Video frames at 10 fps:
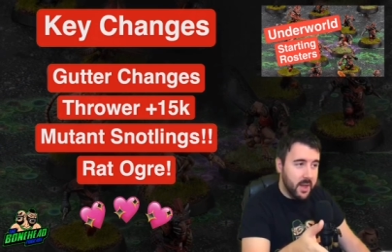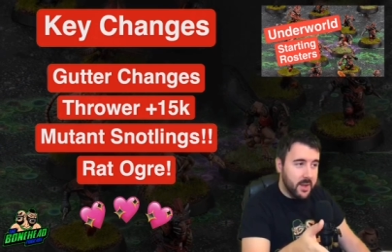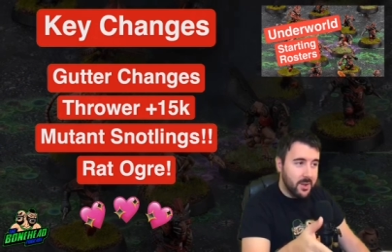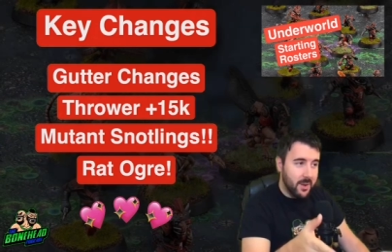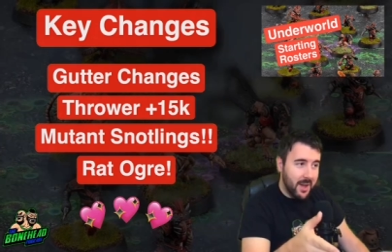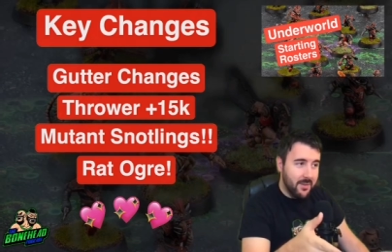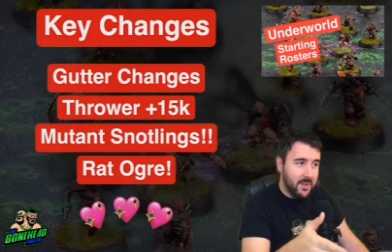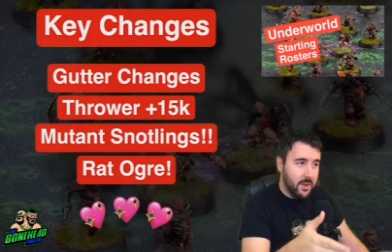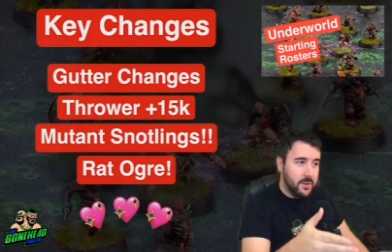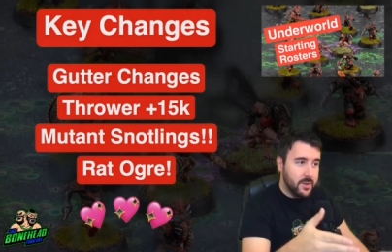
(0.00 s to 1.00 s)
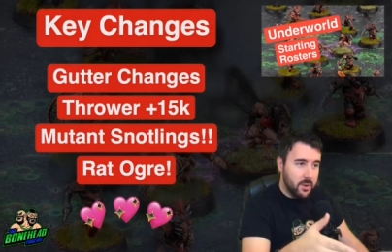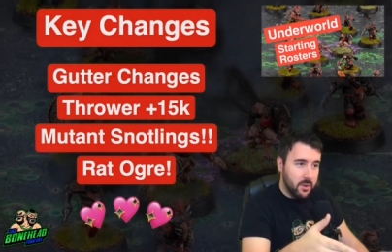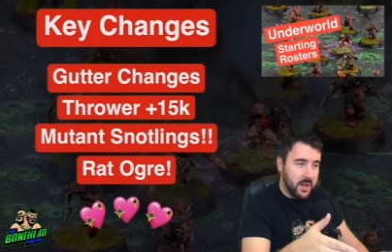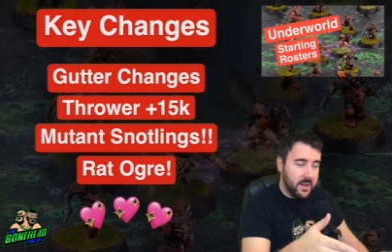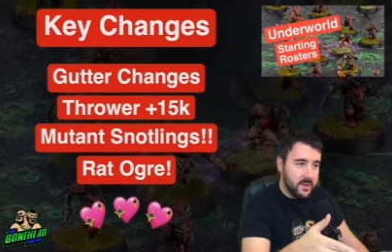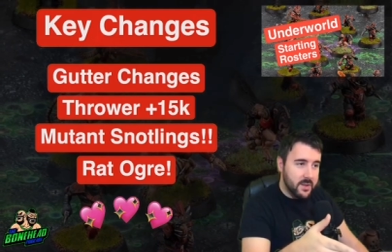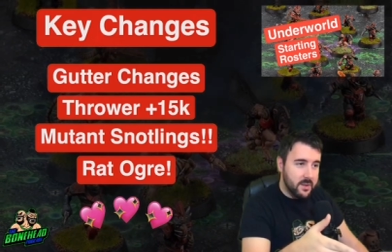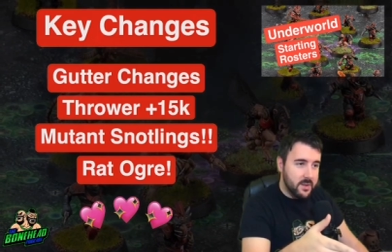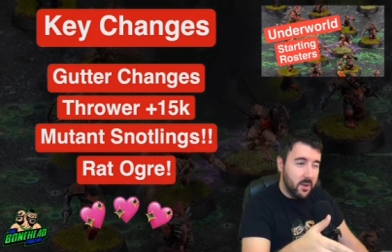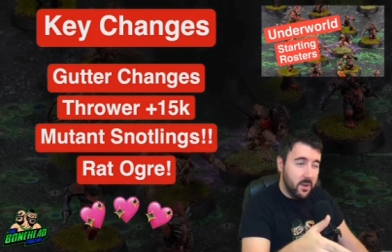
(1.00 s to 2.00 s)
So having those snotlings,
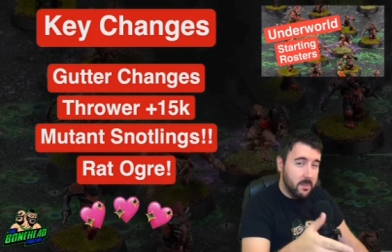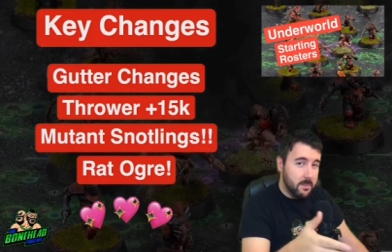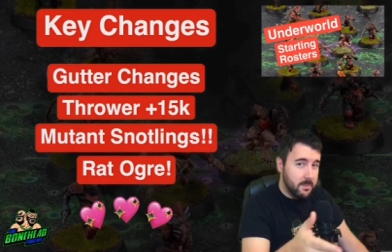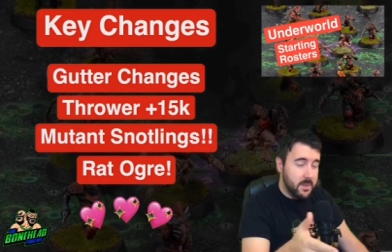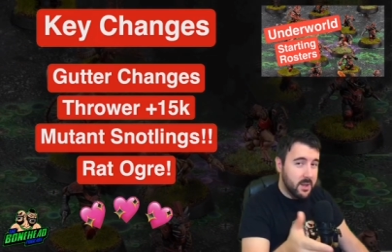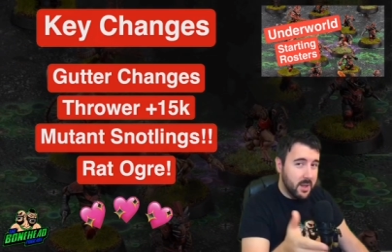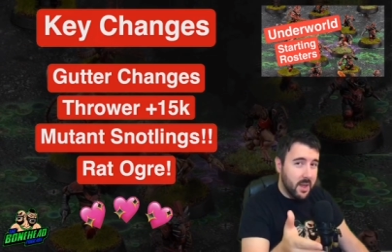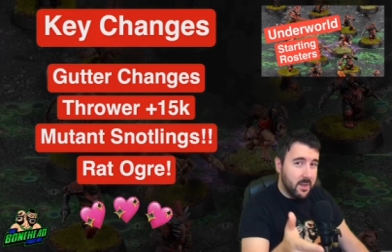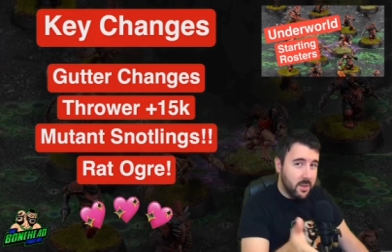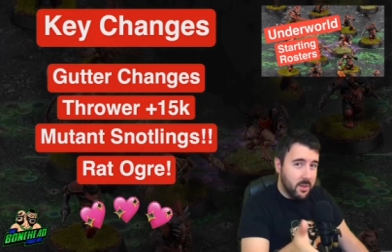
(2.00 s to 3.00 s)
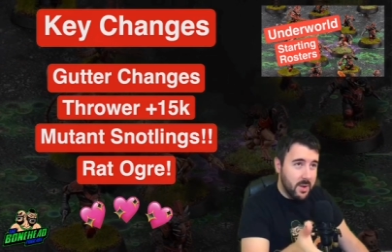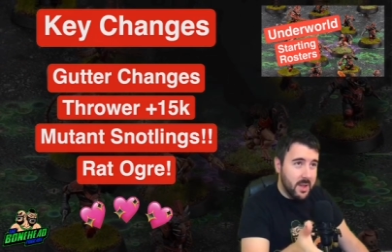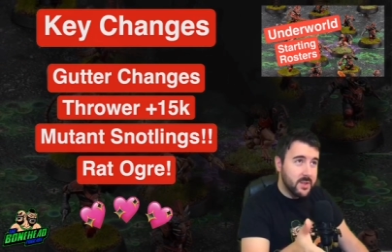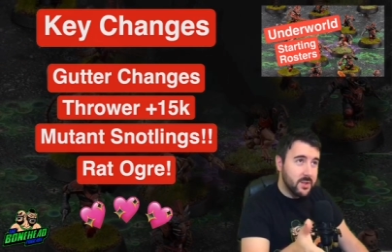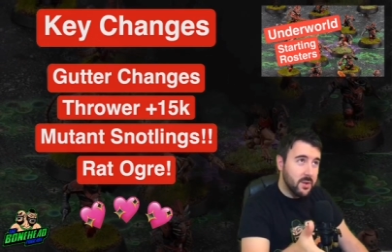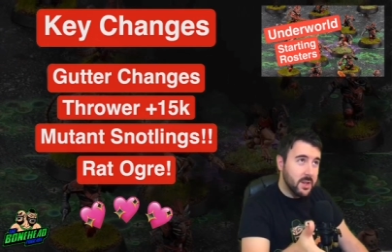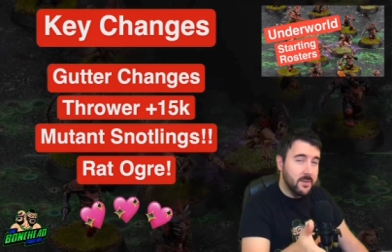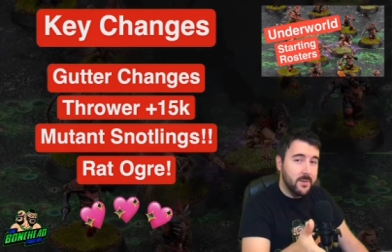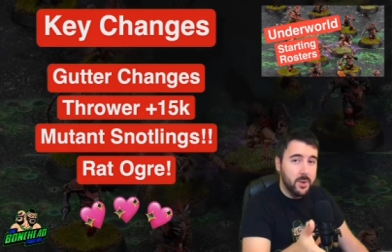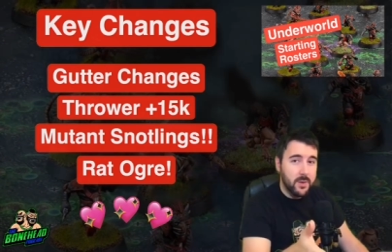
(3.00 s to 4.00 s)
so you can you can get three
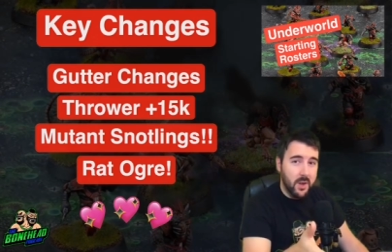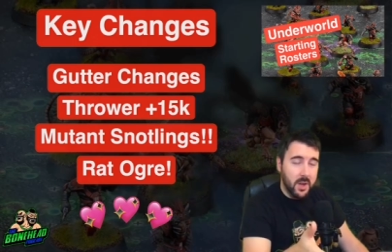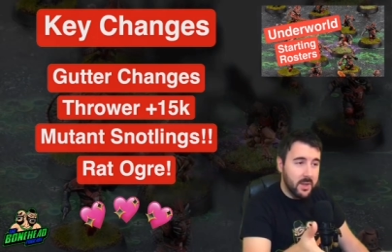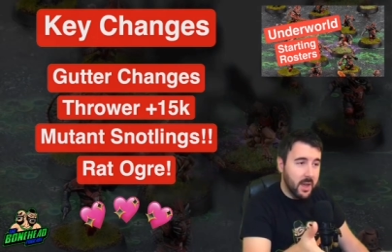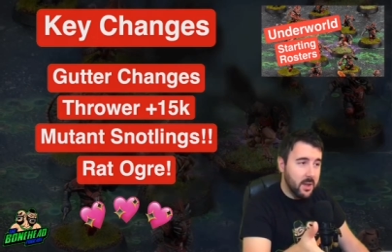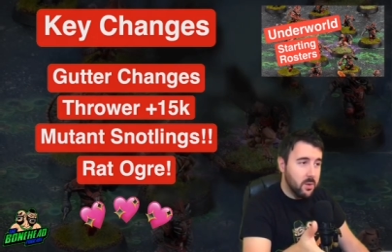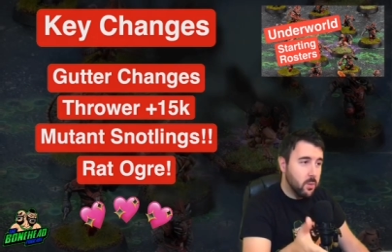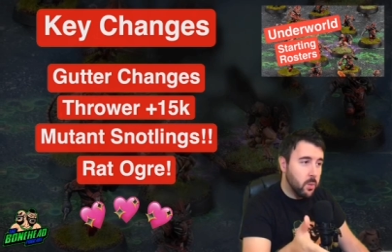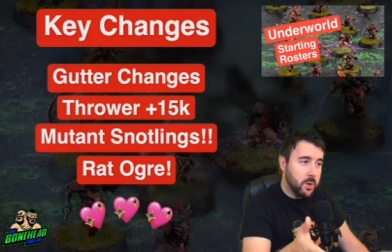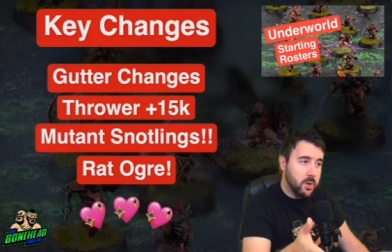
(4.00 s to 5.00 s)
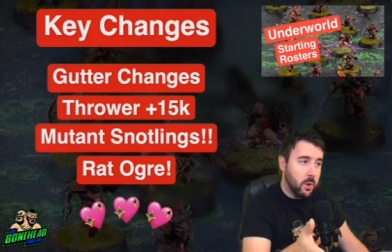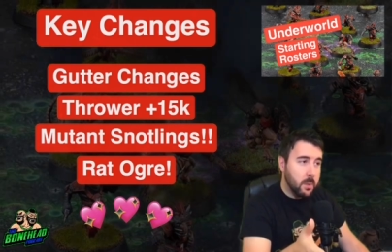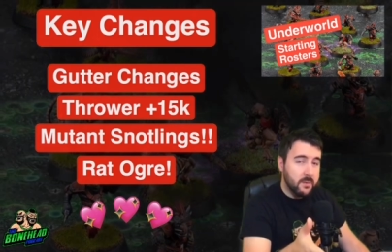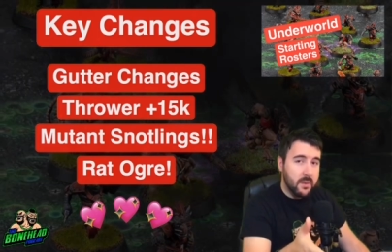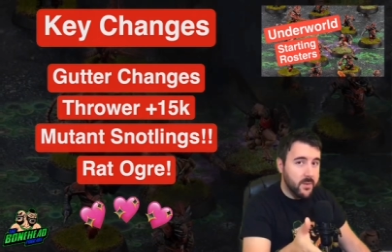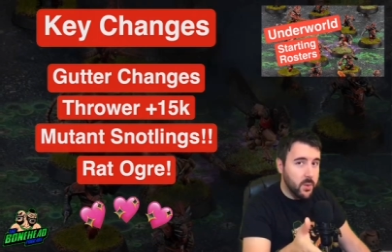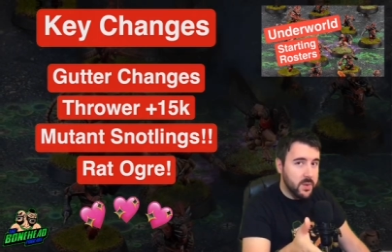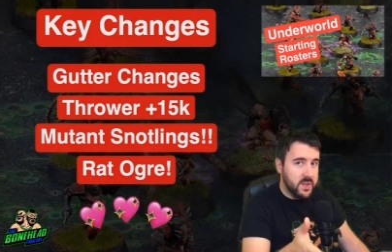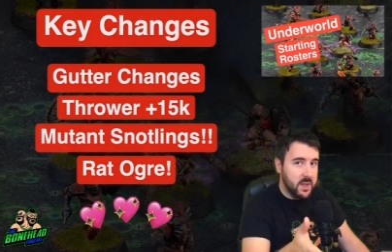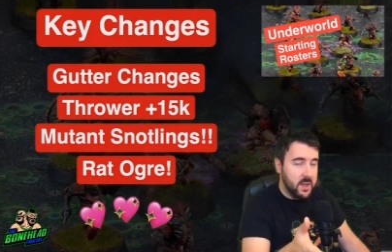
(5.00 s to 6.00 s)
snotlings for 45k or one goblin for
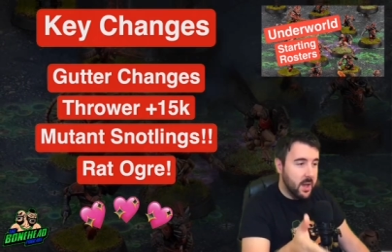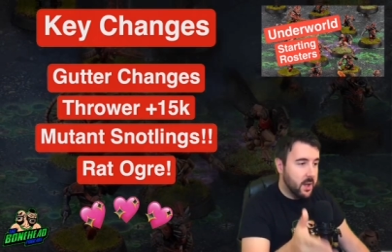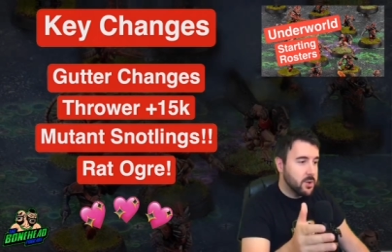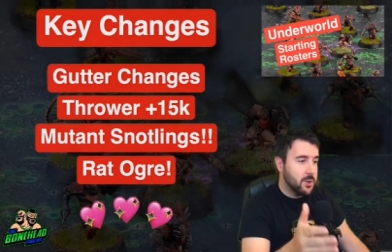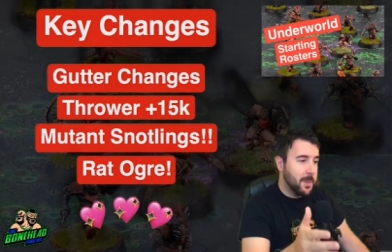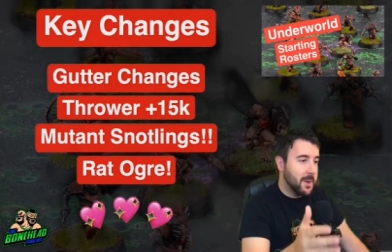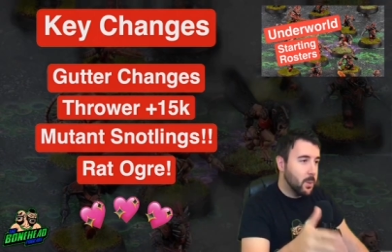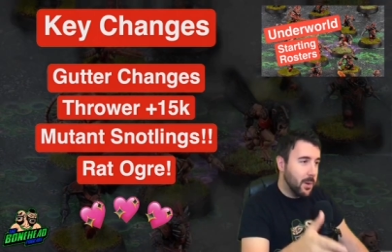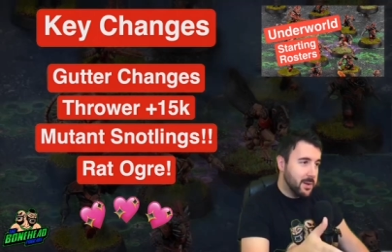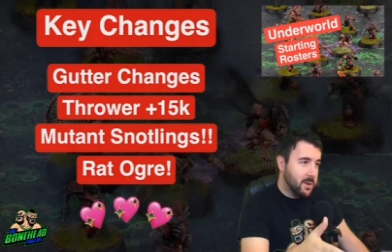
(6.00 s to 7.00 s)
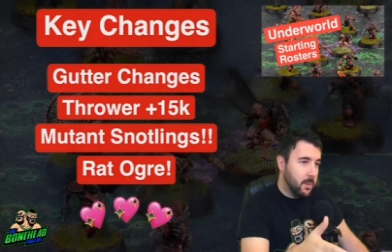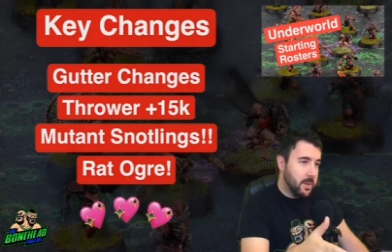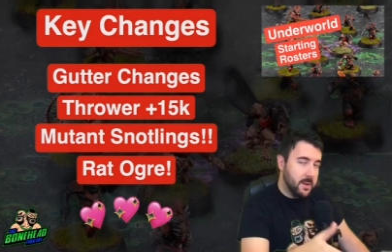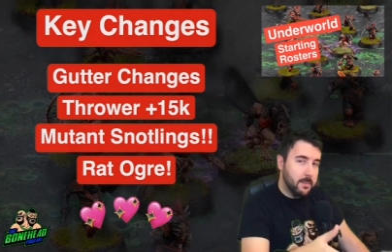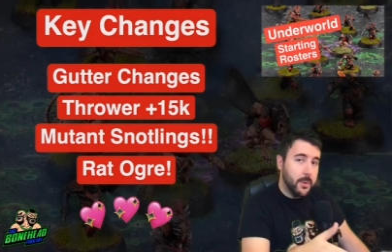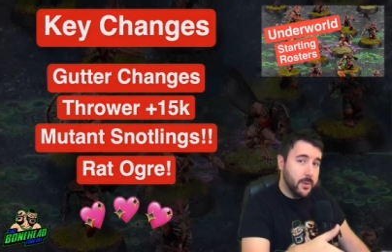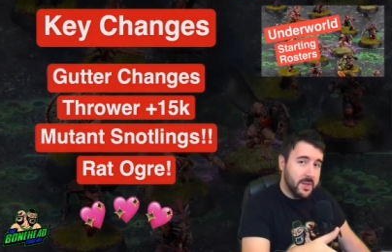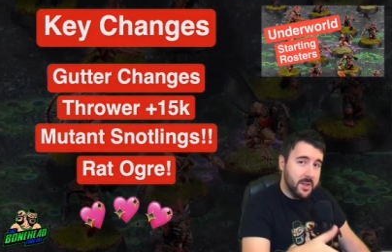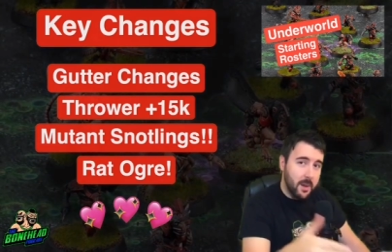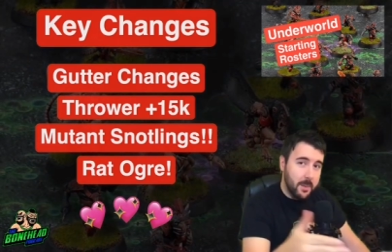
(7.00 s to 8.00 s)
40. Dropping one goblin,
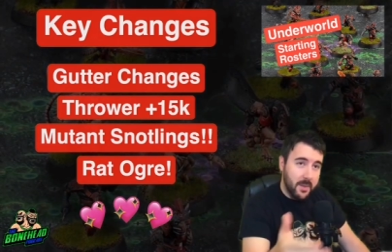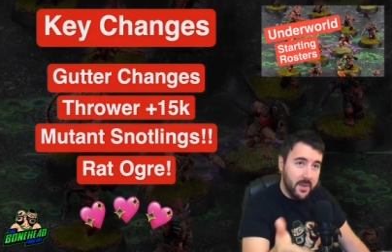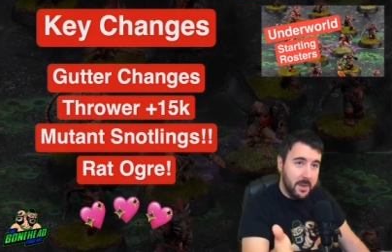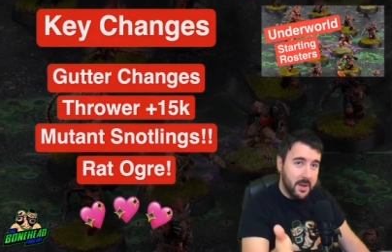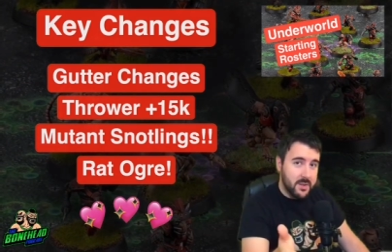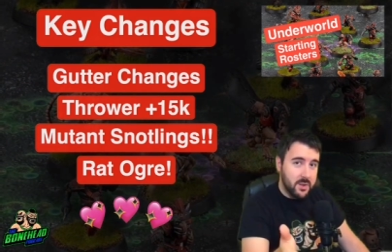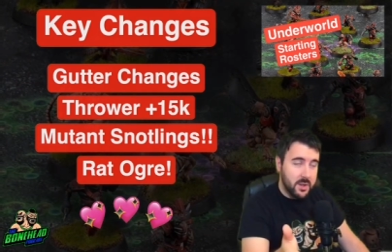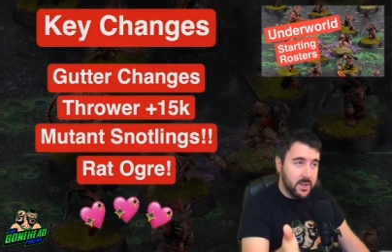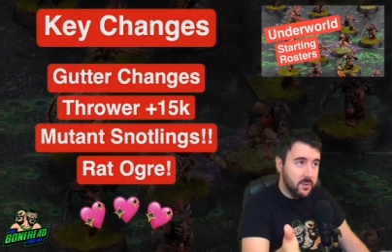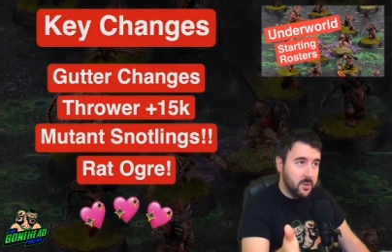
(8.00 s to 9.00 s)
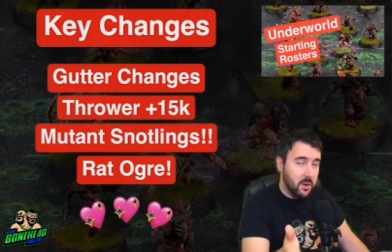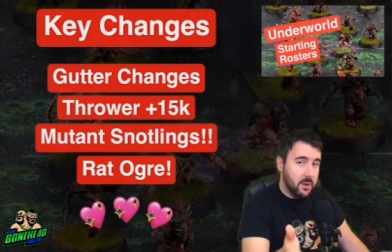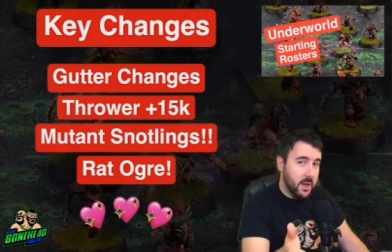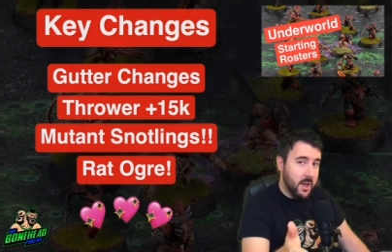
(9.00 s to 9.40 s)
boosting up the amount of snotlings you've got,